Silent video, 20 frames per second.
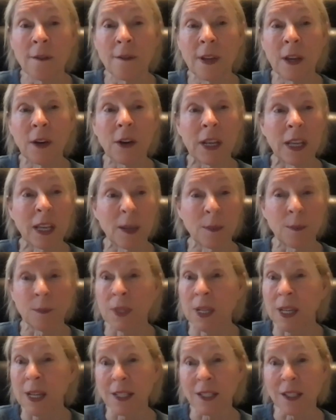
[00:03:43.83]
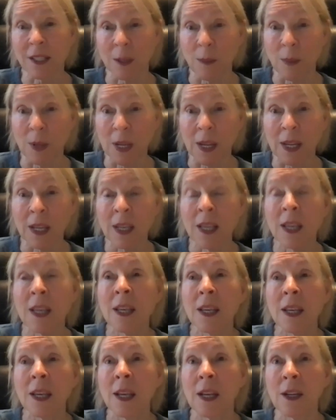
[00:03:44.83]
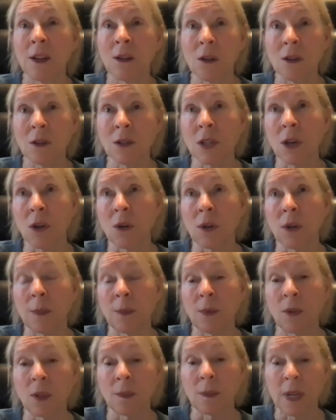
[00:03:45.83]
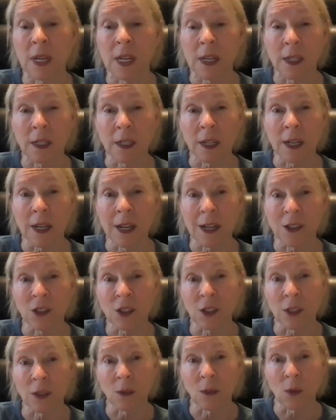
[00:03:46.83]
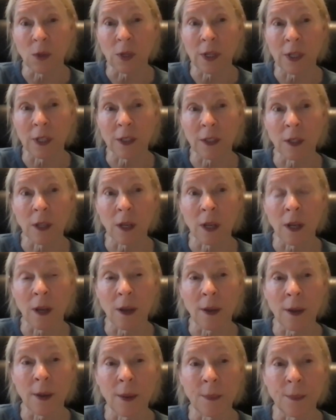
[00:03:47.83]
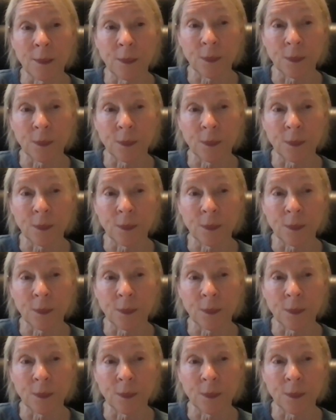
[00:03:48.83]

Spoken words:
very hip place to be. And also it put me in connection with a